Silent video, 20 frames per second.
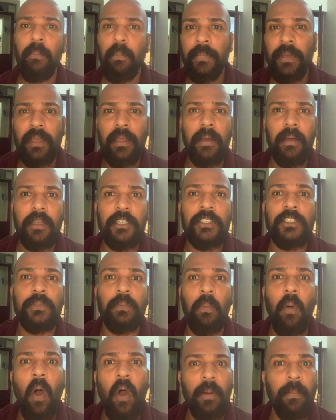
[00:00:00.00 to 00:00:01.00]
is
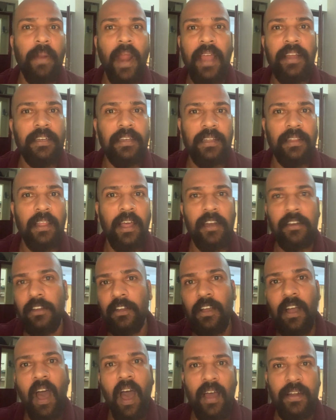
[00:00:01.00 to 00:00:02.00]
more brighter than
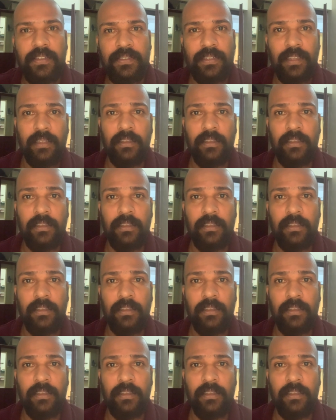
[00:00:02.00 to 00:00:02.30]
God's.